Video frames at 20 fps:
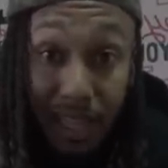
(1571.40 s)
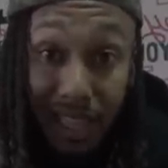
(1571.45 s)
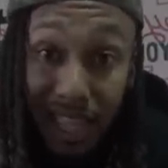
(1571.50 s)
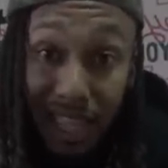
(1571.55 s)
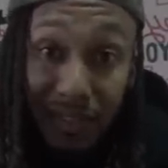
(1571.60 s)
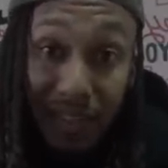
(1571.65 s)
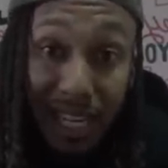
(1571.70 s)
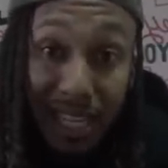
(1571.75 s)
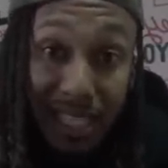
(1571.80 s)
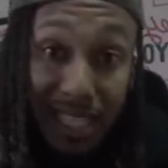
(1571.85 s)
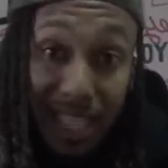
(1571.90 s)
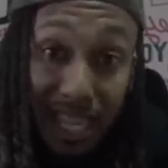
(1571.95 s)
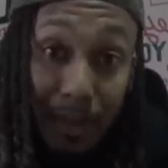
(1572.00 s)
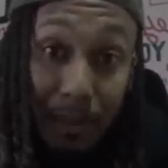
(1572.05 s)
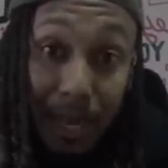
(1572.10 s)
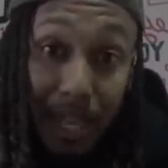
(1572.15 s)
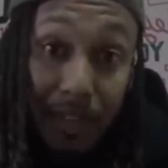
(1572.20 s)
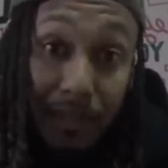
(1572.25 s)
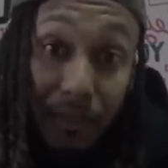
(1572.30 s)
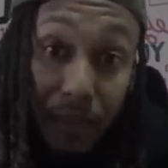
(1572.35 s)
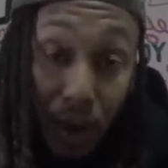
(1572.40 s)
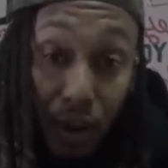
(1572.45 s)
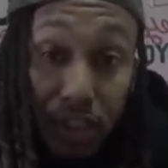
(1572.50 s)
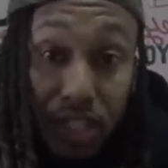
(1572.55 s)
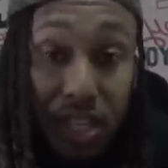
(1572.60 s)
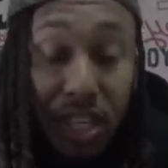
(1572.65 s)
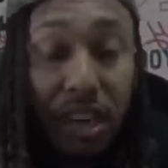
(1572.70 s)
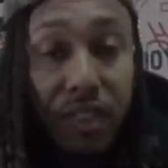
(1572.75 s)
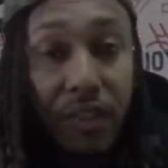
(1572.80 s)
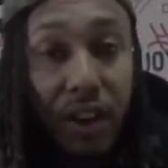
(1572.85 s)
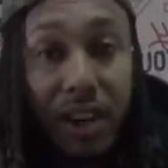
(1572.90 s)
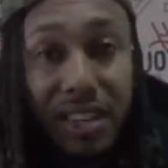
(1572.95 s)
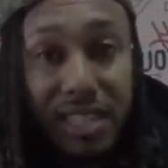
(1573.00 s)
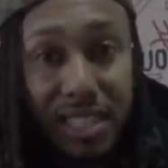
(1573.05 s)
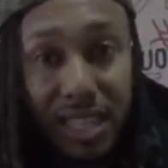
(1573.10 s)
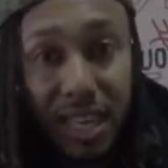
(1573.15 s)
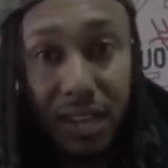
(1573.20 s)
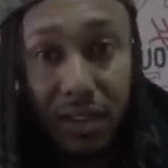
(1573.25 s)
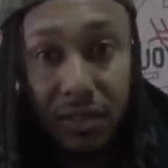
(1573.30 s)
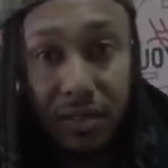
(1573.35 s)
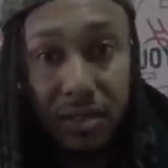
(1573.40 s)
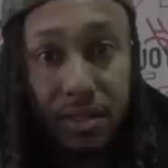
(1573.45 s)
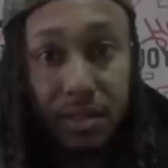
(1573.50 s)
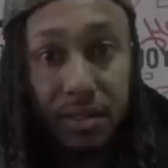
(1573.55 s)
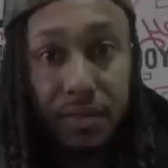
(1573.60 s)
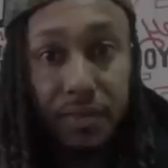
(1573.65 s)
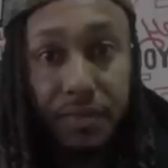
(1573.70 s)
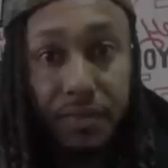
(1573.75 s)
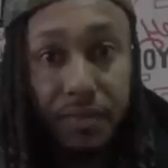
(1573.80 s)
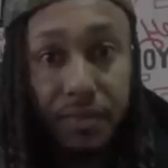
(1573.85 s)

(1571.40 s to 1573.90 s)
living this limited version of ourselves.